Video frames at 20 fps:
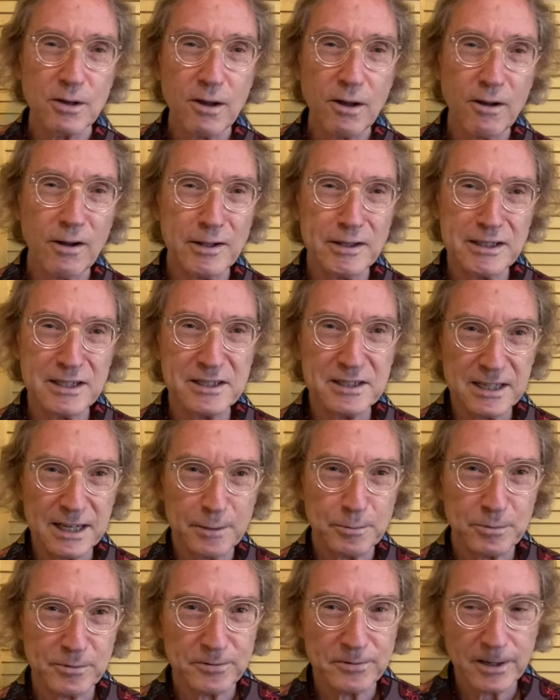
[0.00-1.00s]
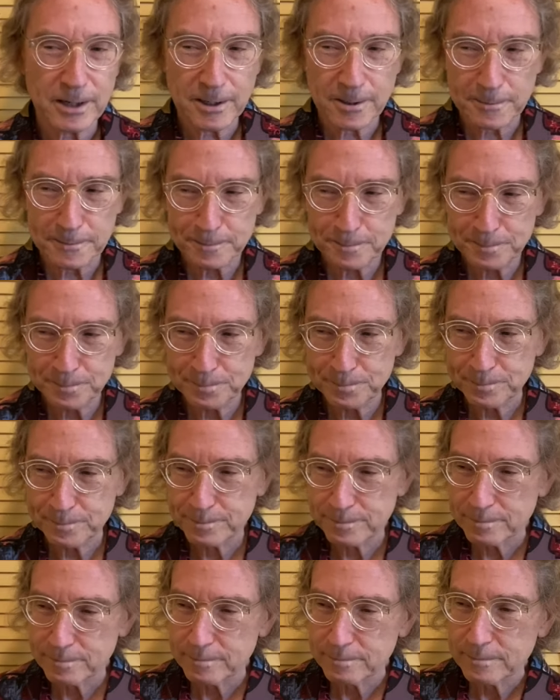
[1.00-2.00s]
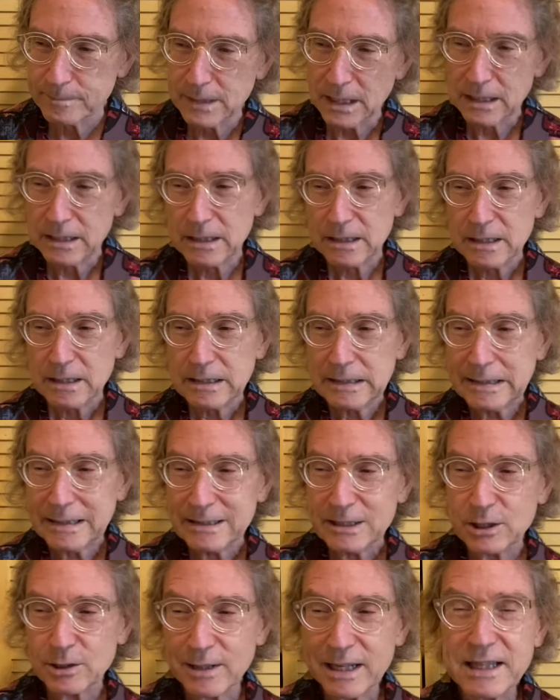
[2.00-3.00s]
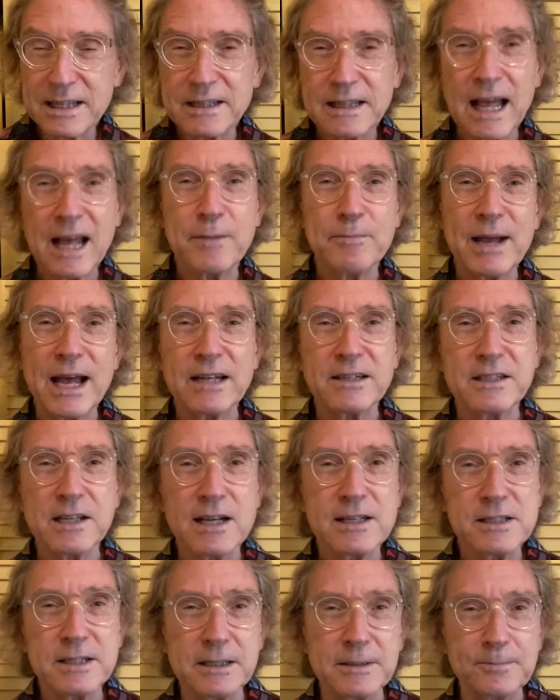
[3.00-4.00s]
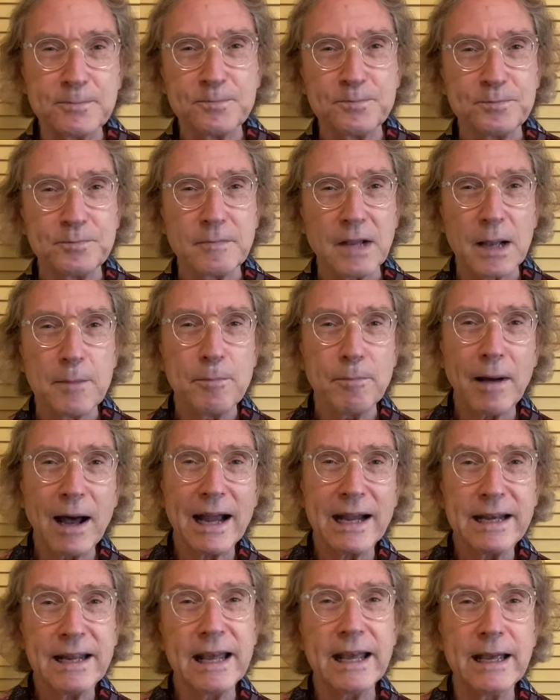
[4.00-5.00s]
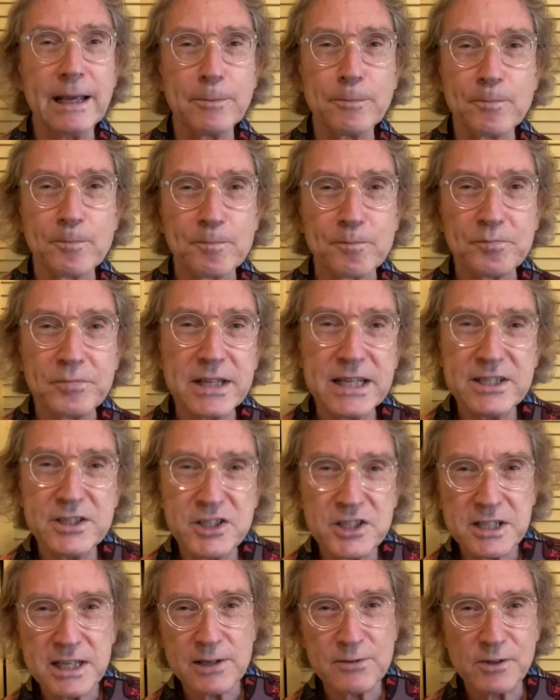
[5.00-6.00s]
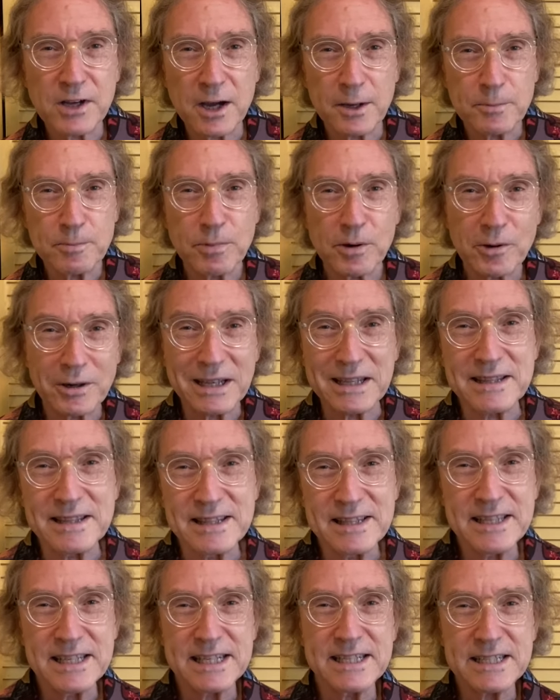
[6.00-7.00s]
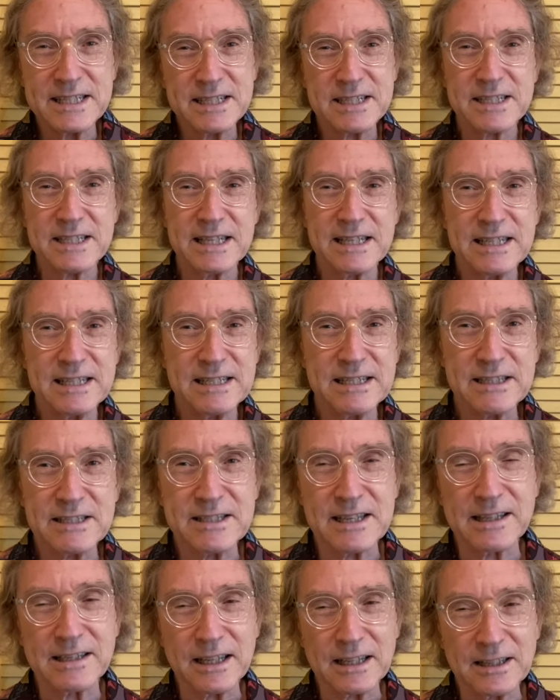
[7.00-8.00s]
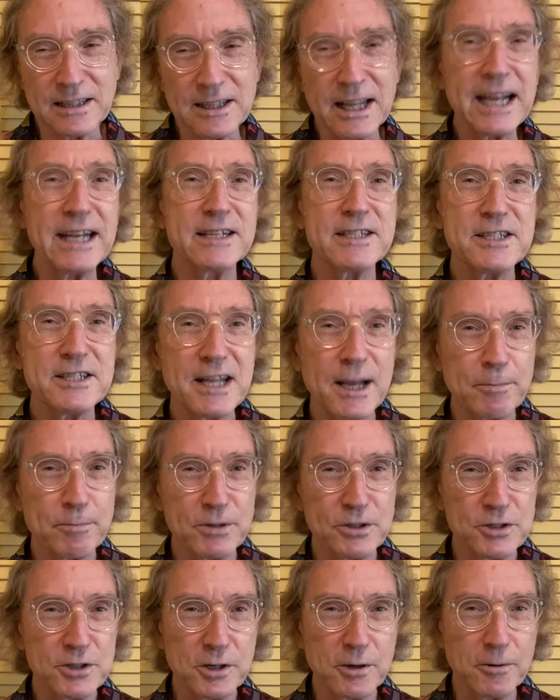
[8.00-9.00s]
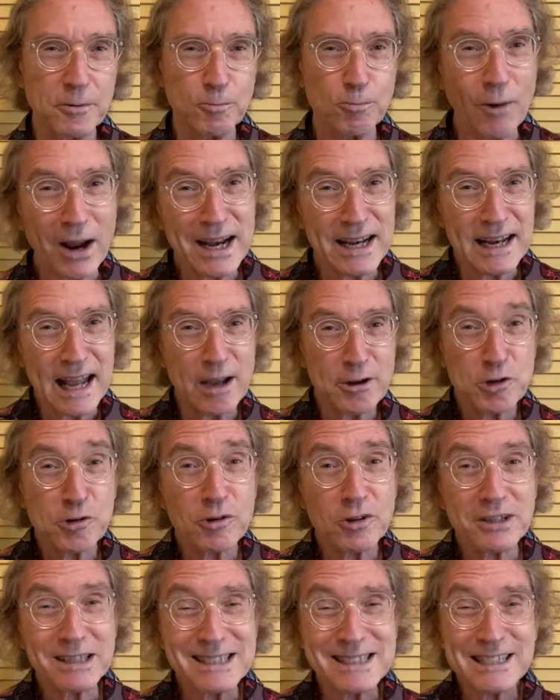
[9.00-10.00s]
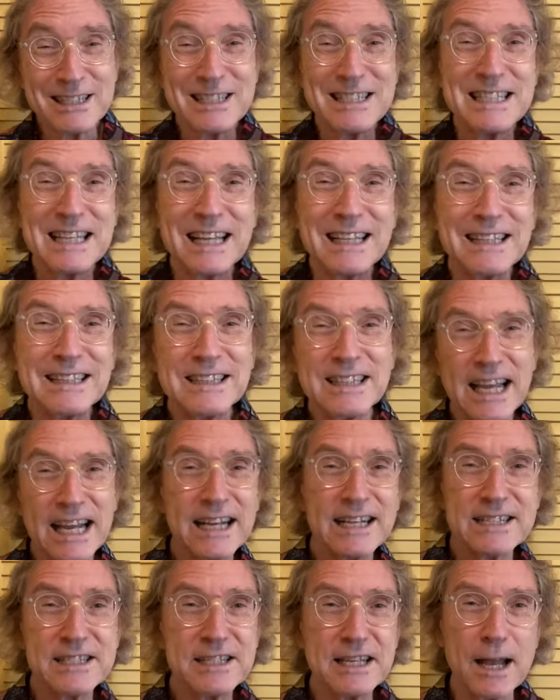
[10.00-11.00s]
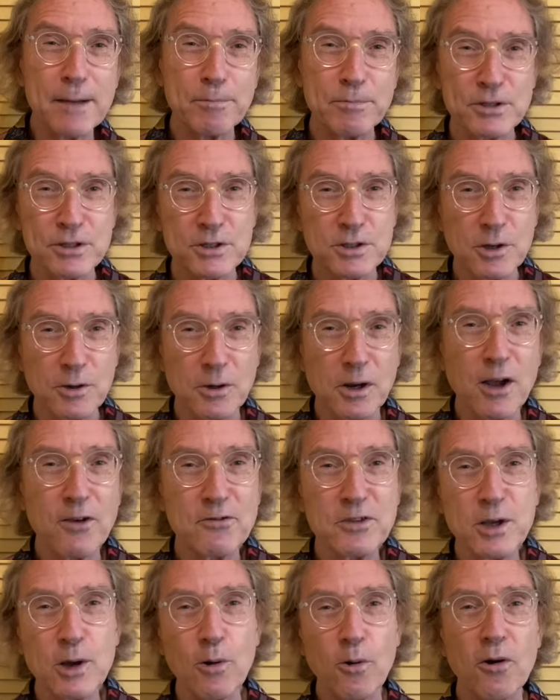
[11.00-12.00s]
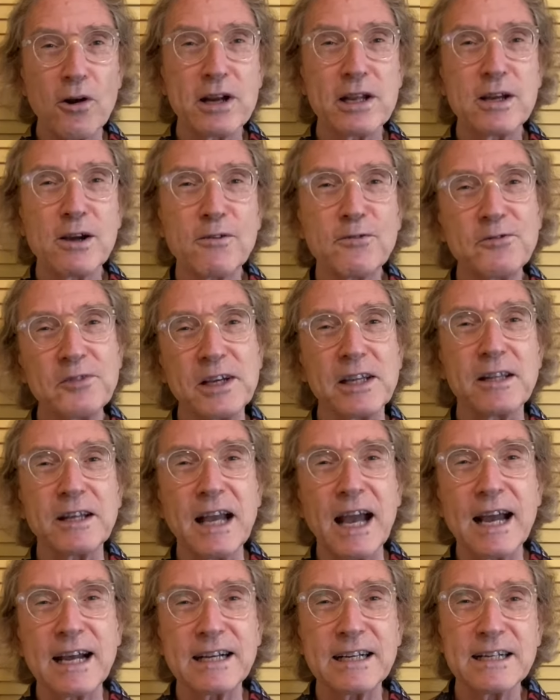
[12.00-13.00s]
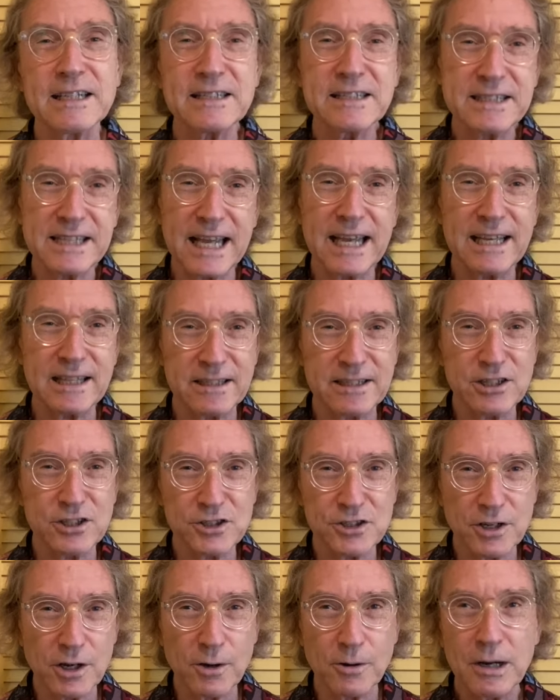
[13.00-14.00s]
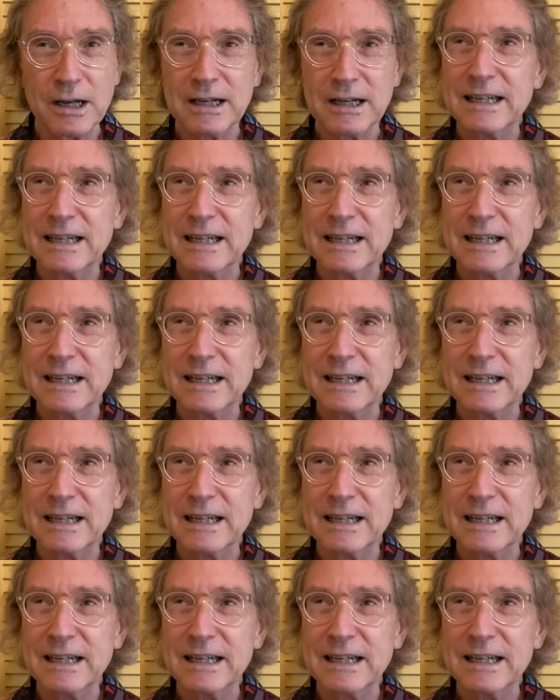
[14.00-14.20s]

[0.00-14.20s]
on this amplifier. So I think that about does it. My name is Steve Guttenberg. This is the latest episode. Right now, you're listening to the latest episode of the Audiophiliac Daily Show.